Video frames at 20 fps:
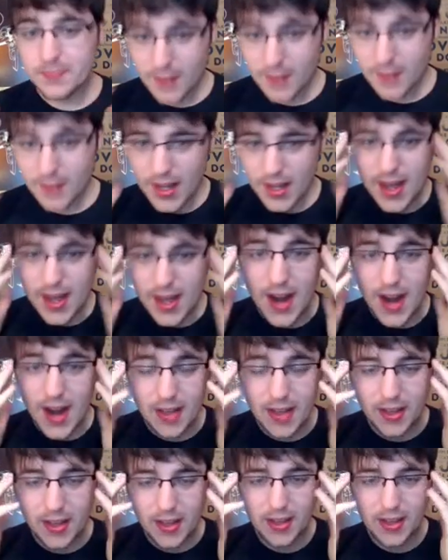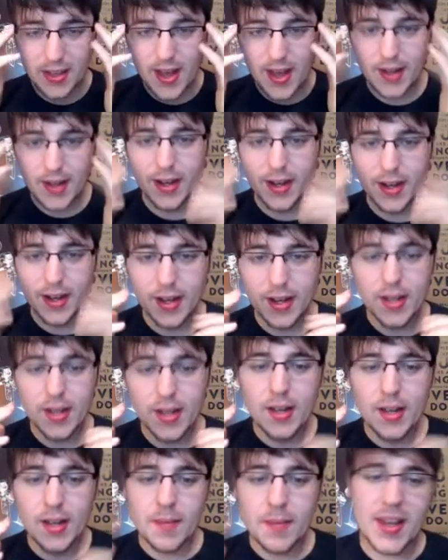and I think that
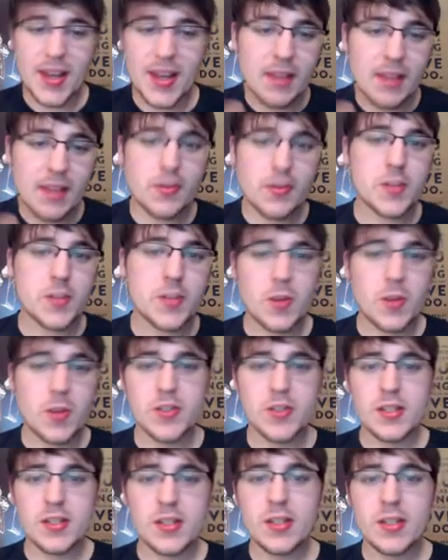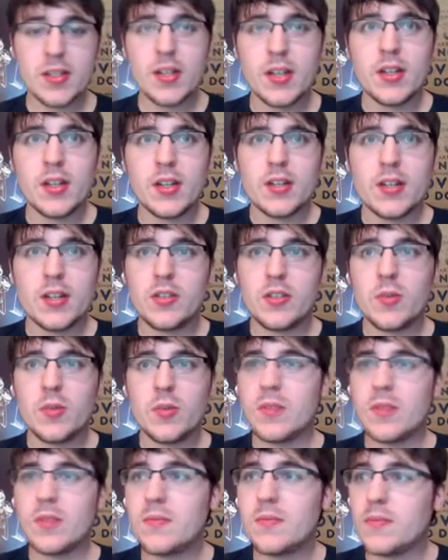making it first person, you
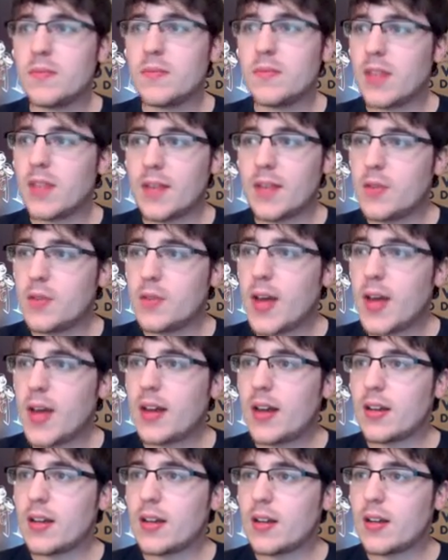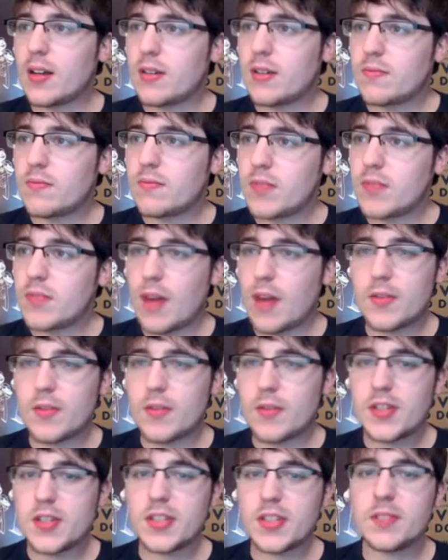wouldn't, like, if you had a cover
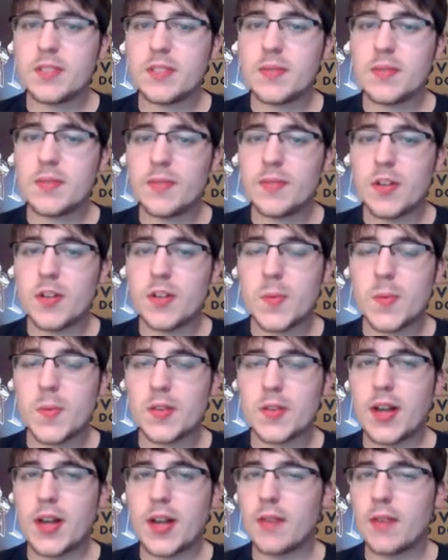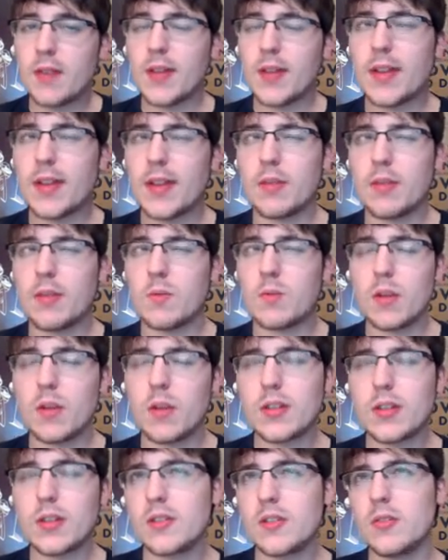system in first person, I don't really think it would work
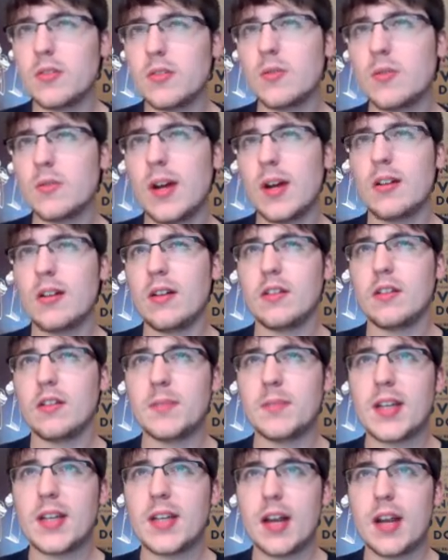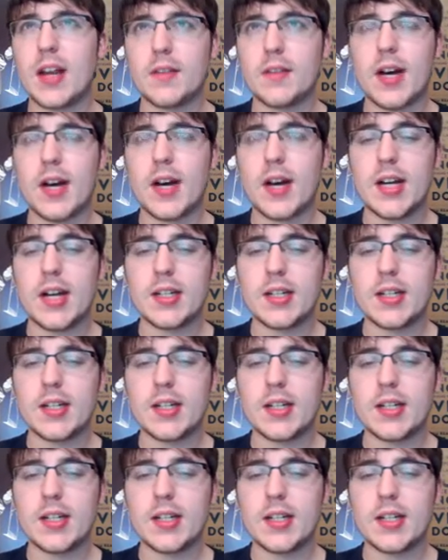too well. It would be kind of odd.